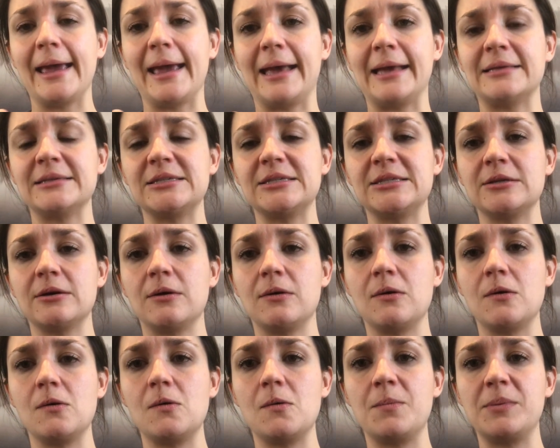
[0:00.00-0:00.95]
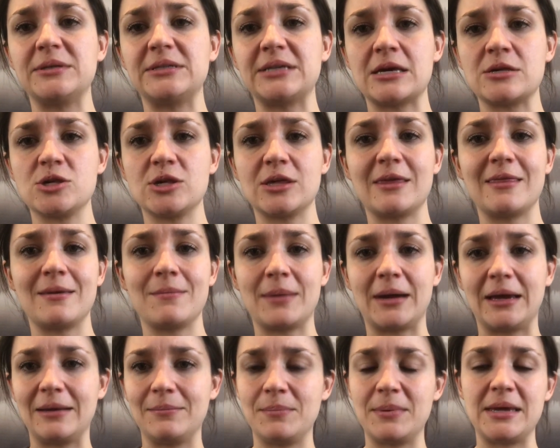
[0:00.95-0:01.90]
And so potentially they
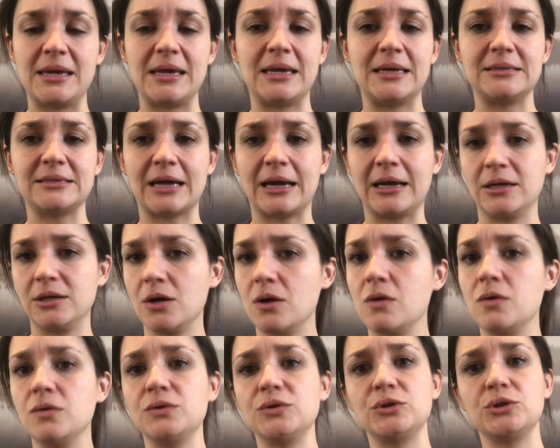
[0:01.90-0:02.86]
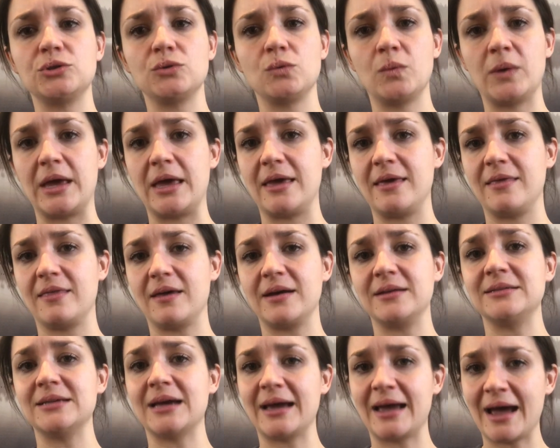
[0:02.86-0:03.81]
might be diagnosed with
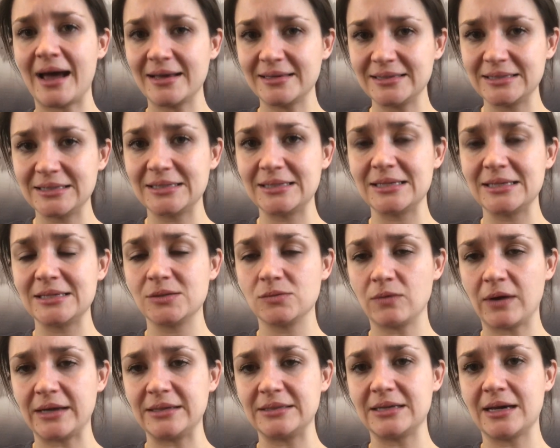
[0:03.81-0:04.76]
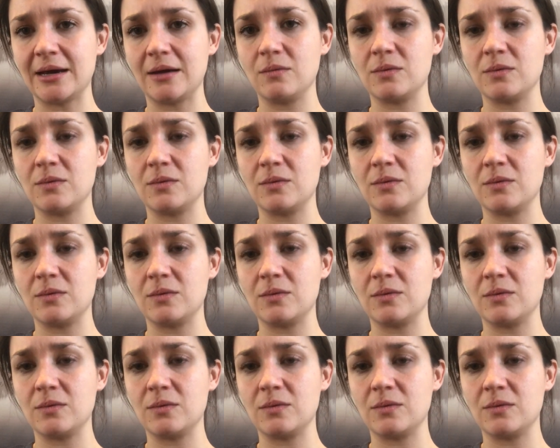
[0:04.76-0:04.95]
a diastasis recti,